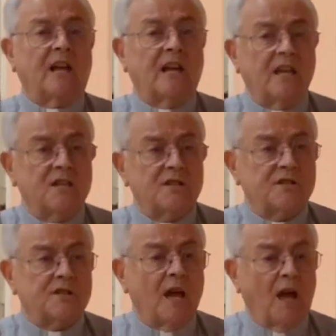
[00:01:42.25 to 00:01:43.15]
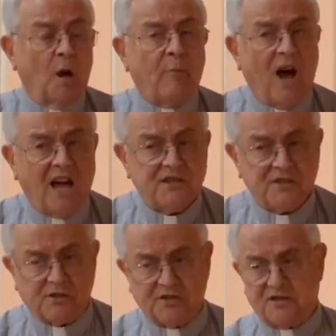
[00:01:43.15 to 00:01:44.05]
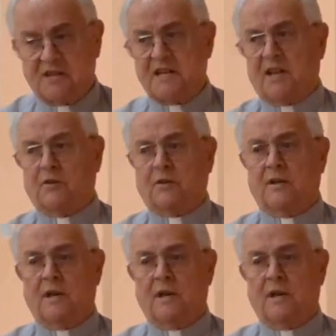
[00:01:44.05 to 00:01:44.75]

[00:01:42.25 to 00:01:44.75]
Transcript: his apostles together.